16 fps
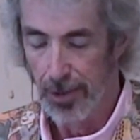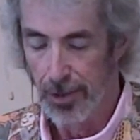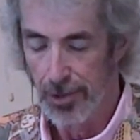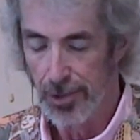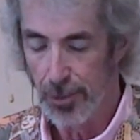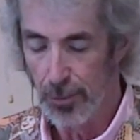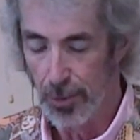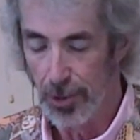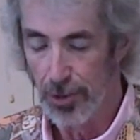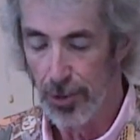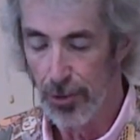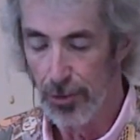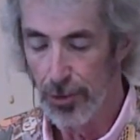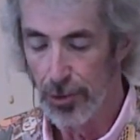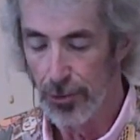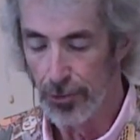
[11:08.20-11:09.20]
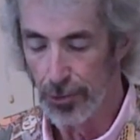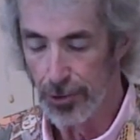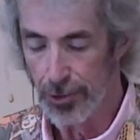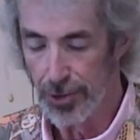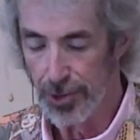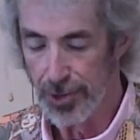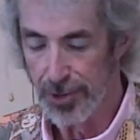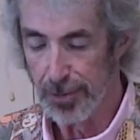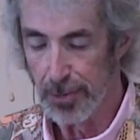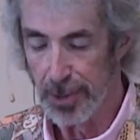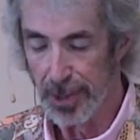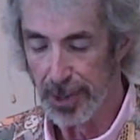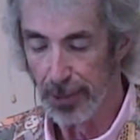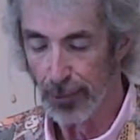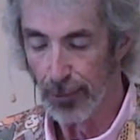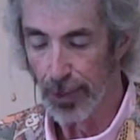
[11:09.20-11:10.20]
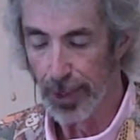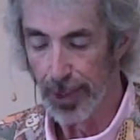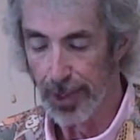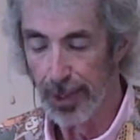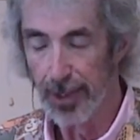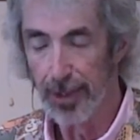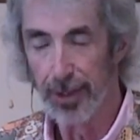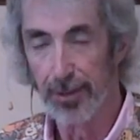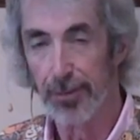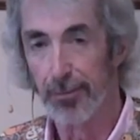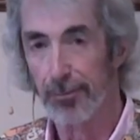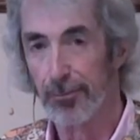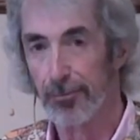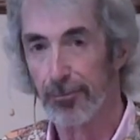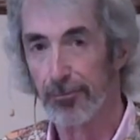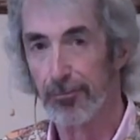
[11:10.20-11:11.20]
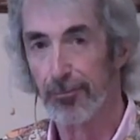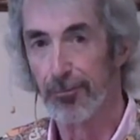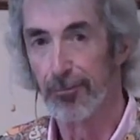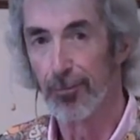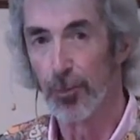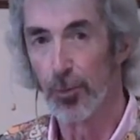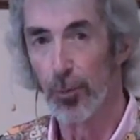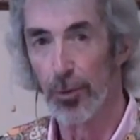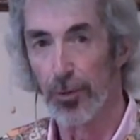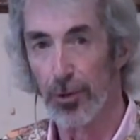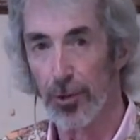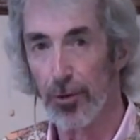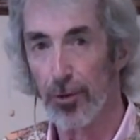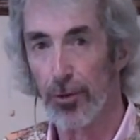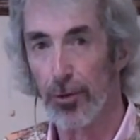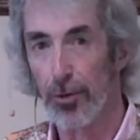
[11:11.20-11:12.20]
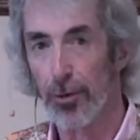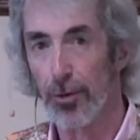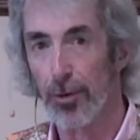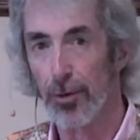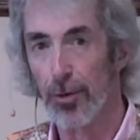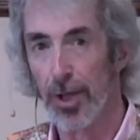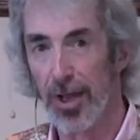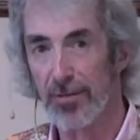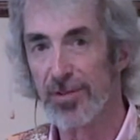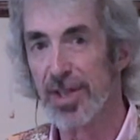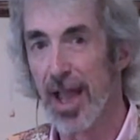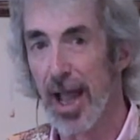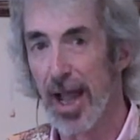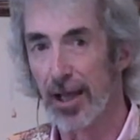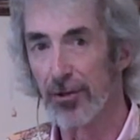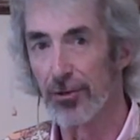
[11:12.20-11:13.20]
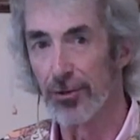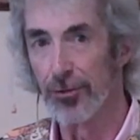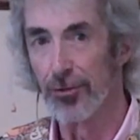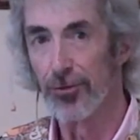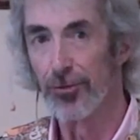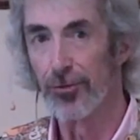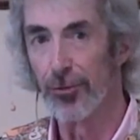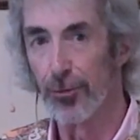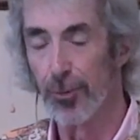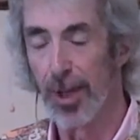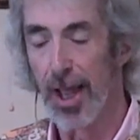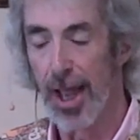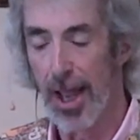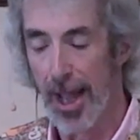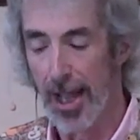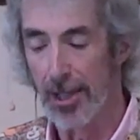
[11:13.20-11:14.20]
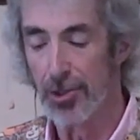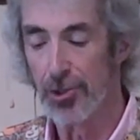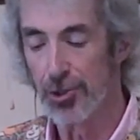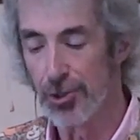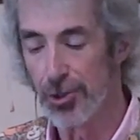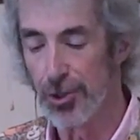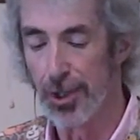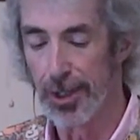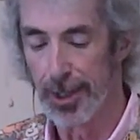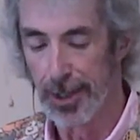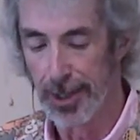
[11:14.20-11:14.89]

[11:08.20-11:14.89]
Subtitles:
So when your eulogy is being read, with your life's actions to rehash,